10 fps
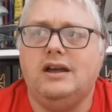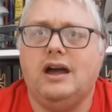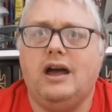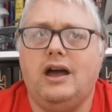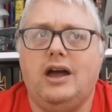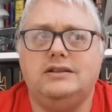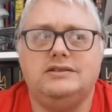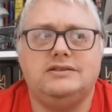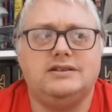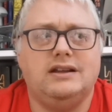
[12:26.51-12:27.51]

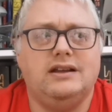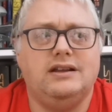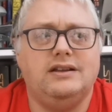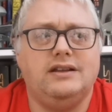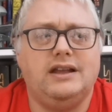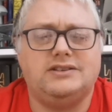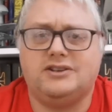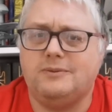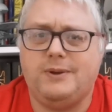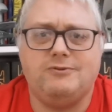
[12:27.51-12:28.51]
and it's
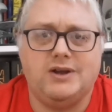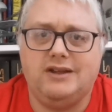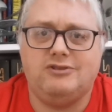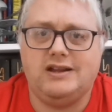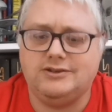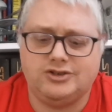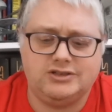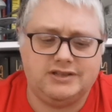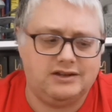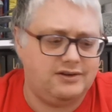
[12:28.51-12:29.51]
going to be really, really
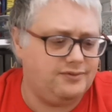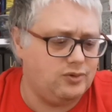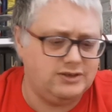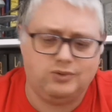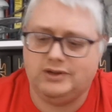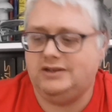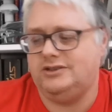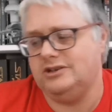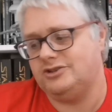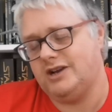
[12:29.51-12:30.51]
interesting. I've always wanted to
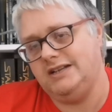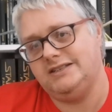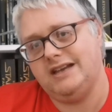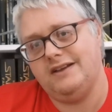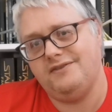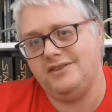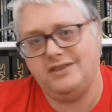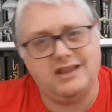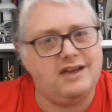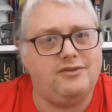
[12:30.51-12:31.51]
do a train set,
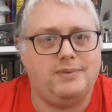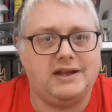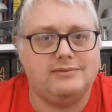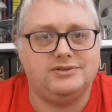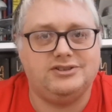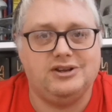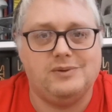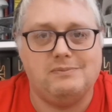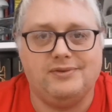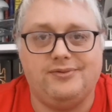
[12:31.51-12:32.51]
never been able to do
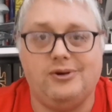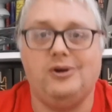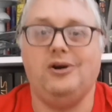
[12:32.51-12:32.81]
one before.